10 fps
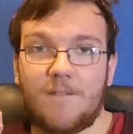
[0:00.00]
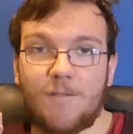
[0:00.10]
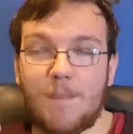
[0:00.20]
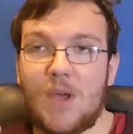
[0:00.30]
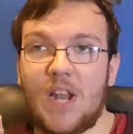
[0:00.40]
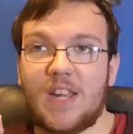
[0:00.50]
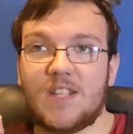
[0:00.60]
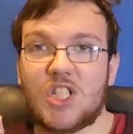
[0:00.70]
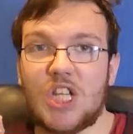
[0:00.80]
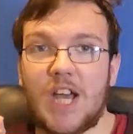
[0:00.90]
from earlier
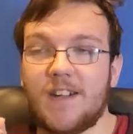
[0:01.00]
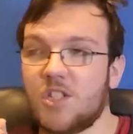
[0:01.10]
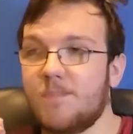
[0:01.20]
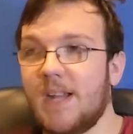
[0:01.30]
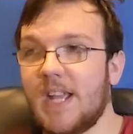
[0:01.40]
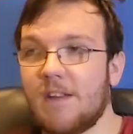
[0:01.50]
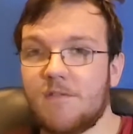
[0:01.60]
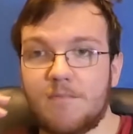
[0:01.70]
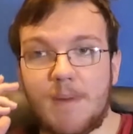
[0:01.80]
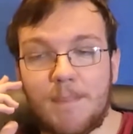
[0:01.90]
this year. As you may
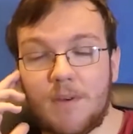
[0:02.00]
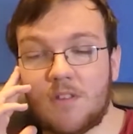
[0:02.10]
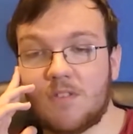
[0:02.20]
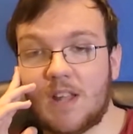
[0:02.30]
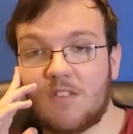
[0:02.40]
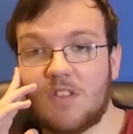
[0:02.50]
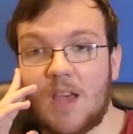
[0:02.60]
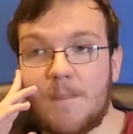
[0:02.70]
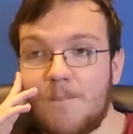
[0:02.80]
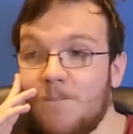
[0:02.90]
have remembered,
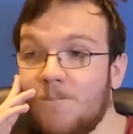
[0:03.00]
that